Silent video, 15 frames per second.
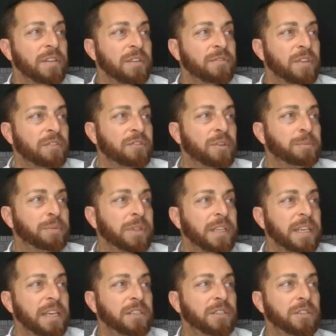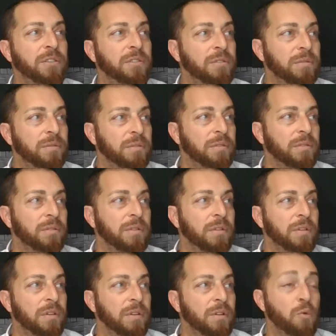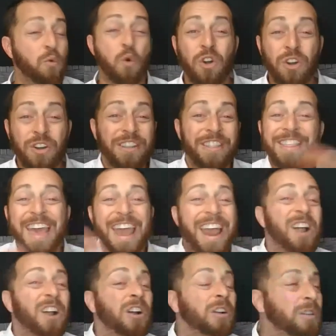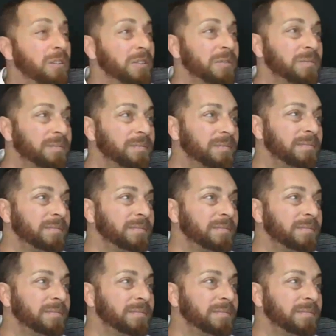if the police weren't there,